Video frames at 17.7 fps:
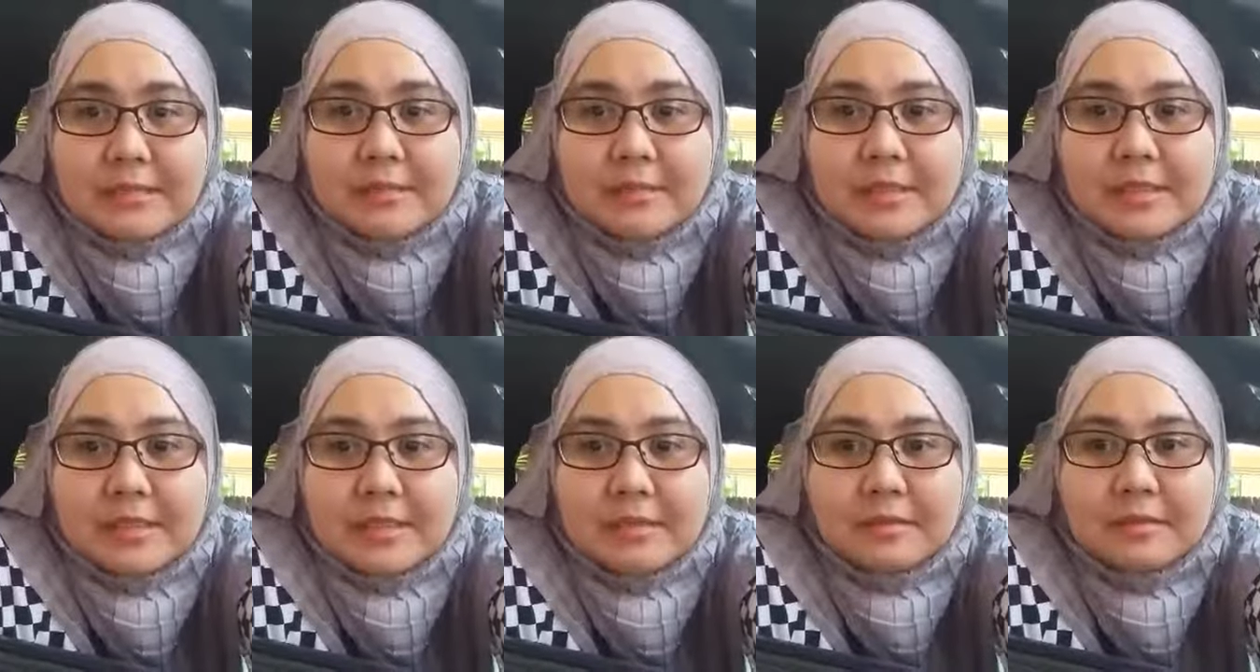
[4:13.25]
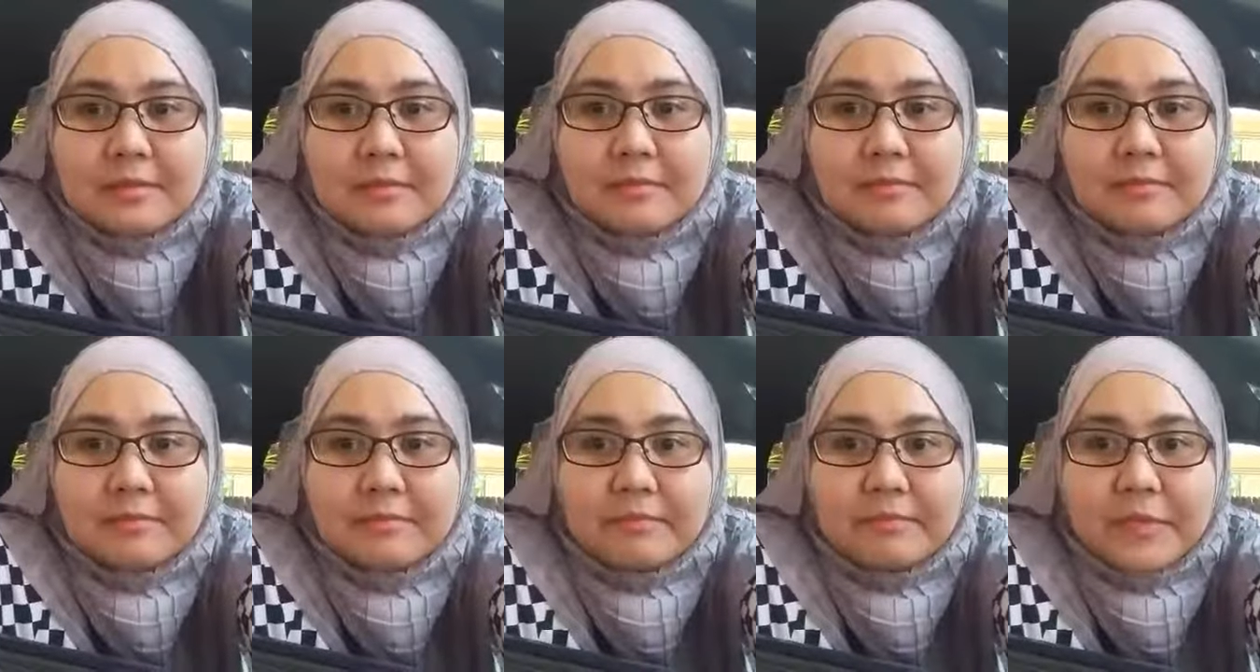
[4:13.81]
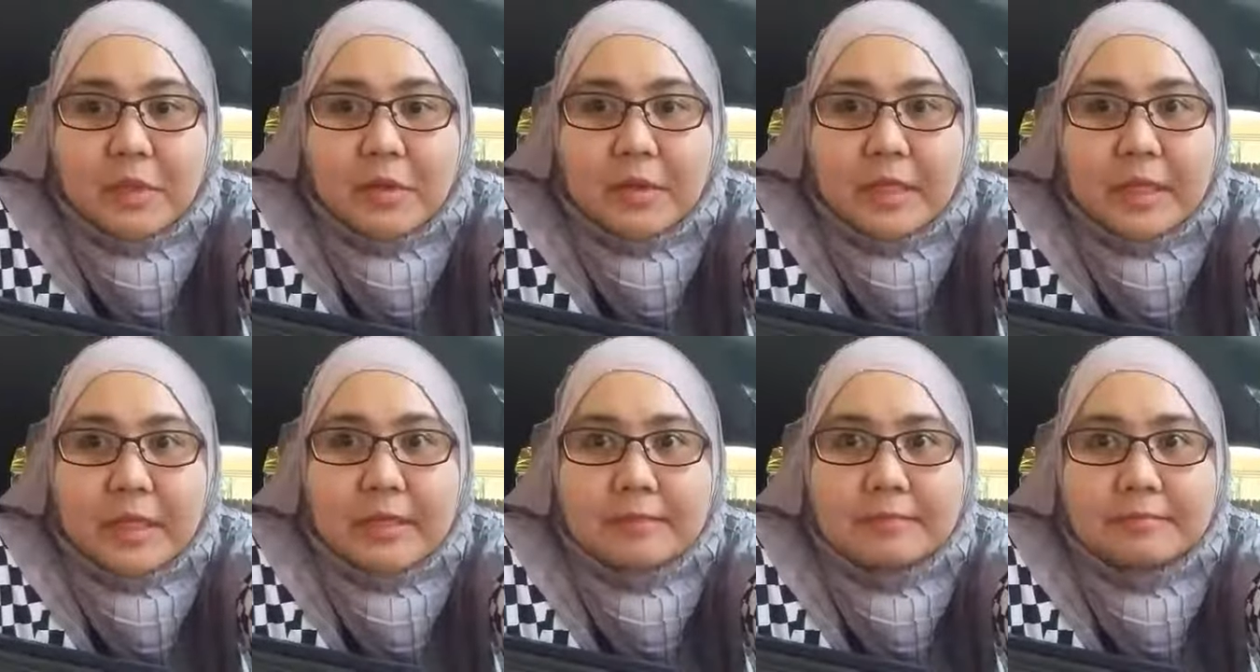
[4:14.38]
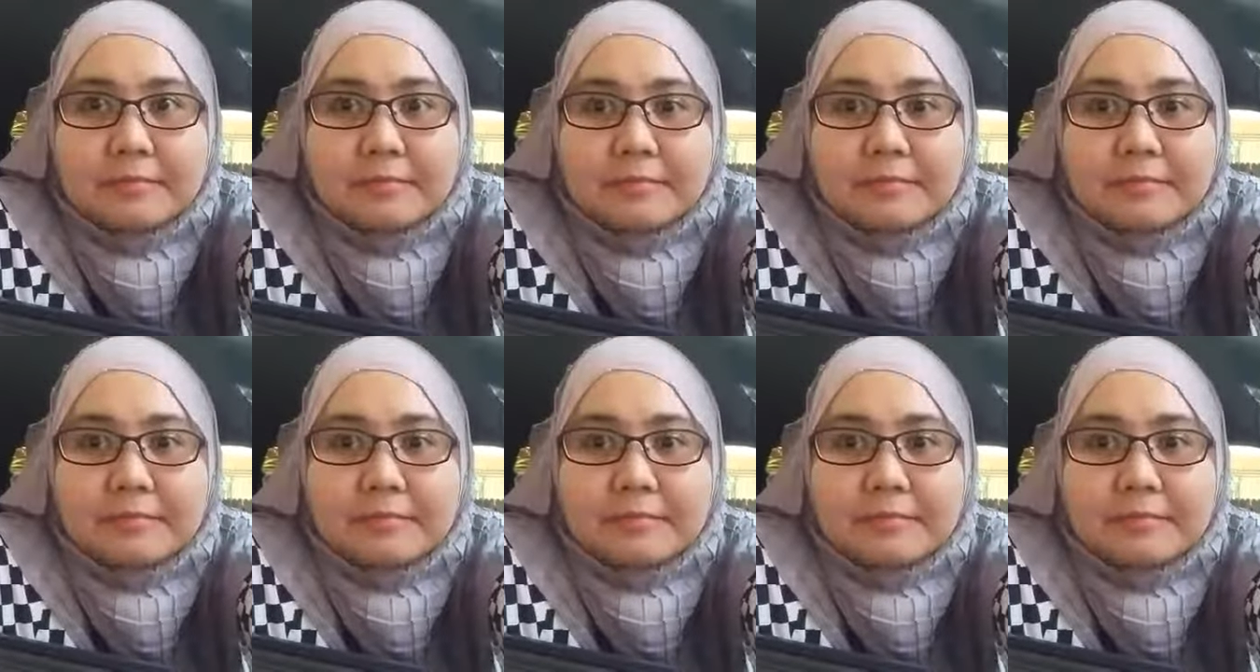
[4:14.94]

So that's it. Okay.